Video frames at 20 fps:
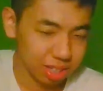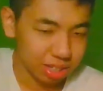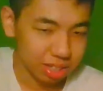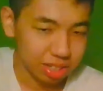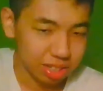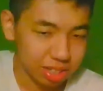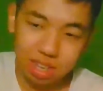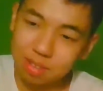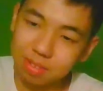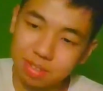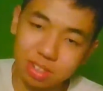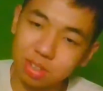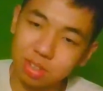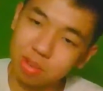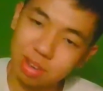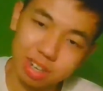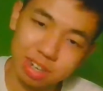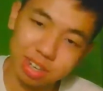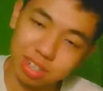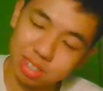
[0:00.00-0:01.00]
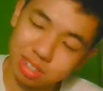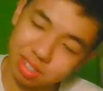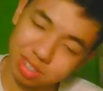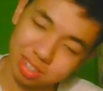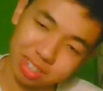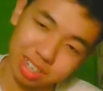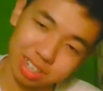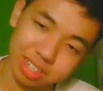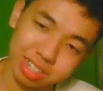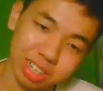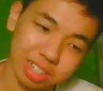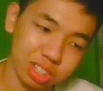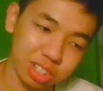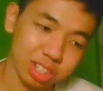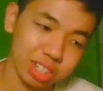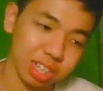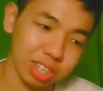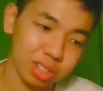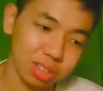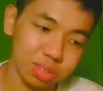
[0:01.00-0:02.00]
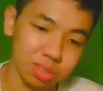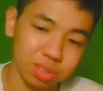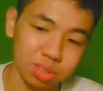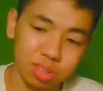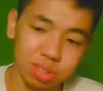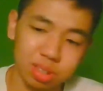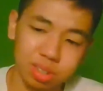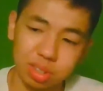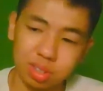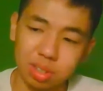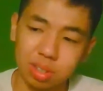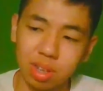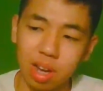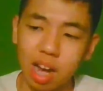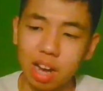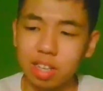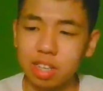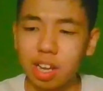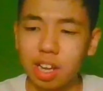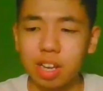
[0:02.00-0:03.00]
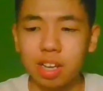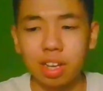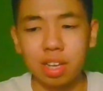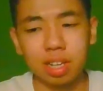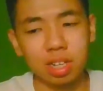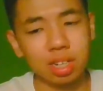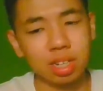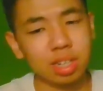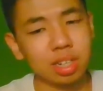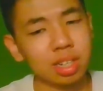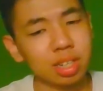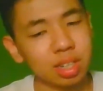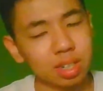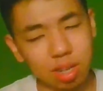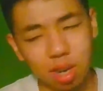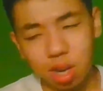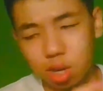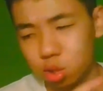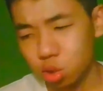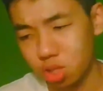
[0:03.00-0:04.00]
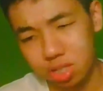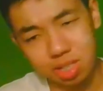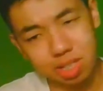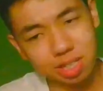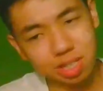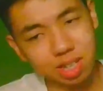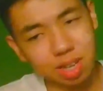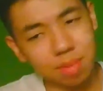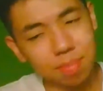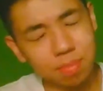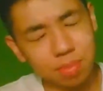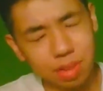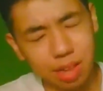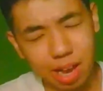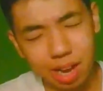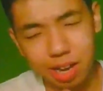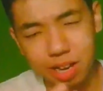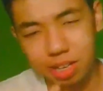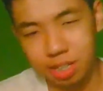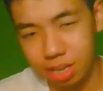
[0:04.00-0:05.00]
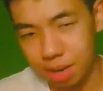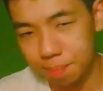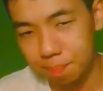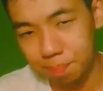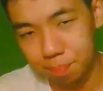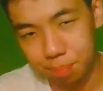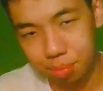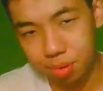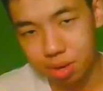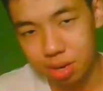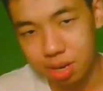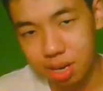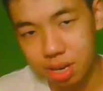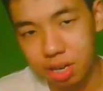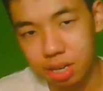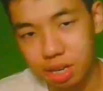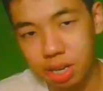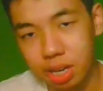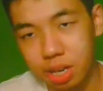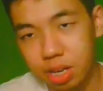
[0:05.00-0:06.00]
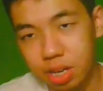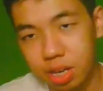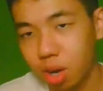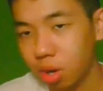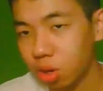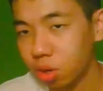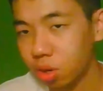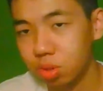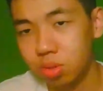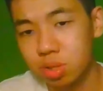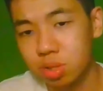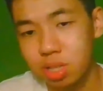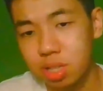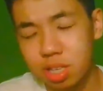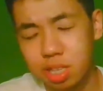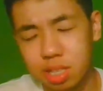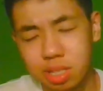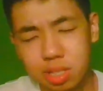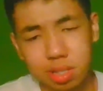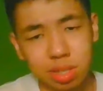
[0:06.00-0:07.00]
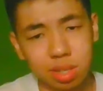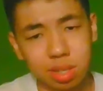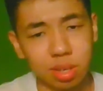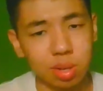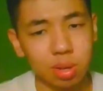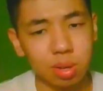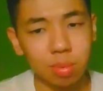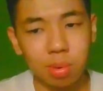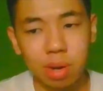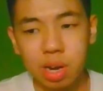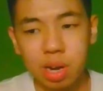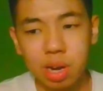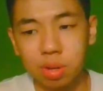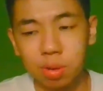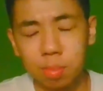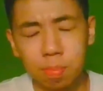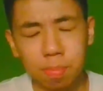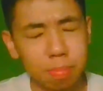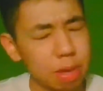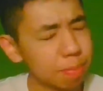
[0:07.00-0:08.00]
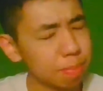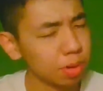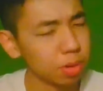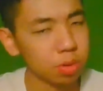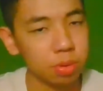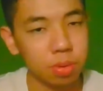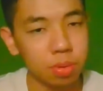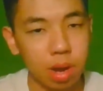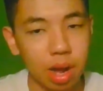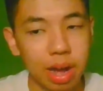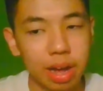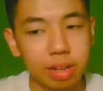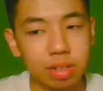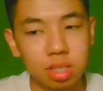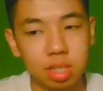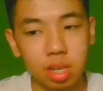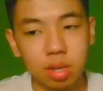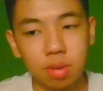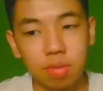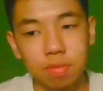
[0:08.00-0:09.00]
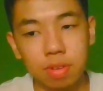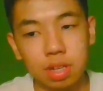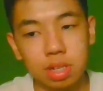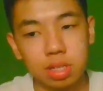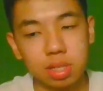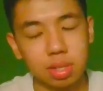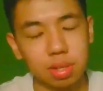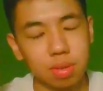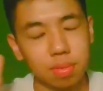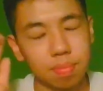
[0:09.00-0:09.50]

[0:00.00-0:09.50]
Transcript: You never know what society actually can do, other than the ostracism that it can bring and all those things. Well, people, I had to tell you first,